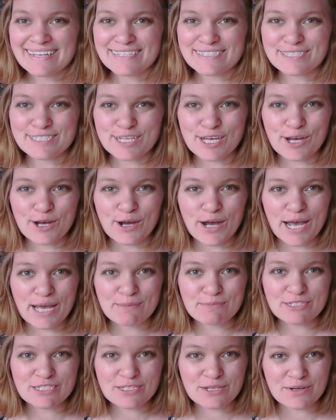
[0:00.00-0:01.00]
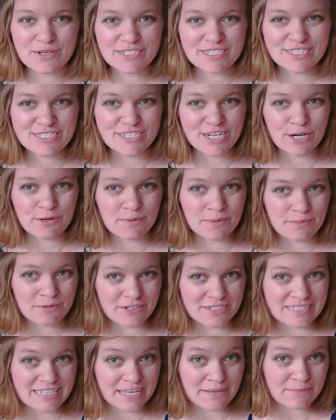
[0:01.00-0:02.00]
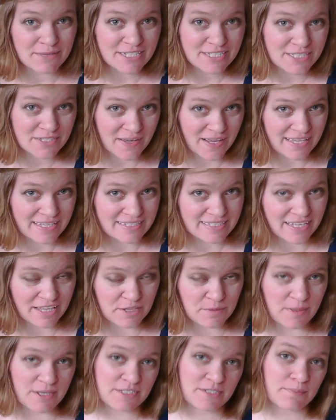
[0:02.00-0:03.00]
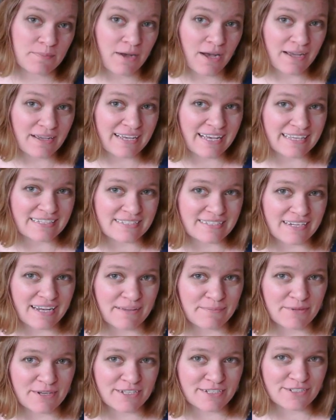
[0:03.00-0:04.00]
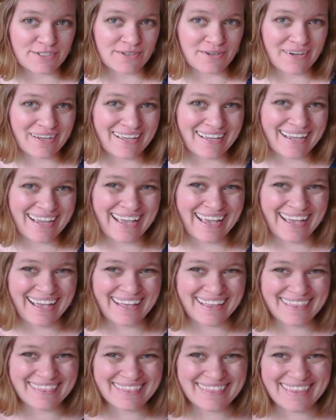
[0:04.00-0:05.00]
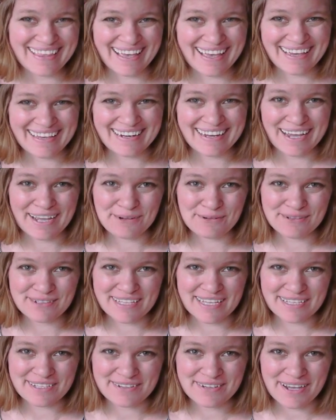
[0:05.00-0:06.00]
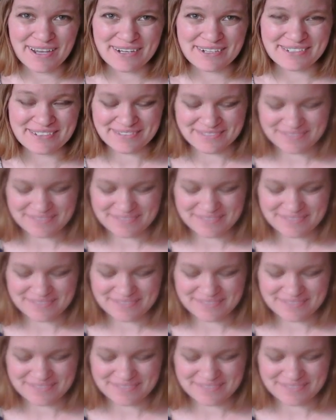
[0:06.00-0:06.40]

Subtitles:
So I'm just going to start one more segment so I can tell you about some podcasts that I've been enjoying, and then I will let you go.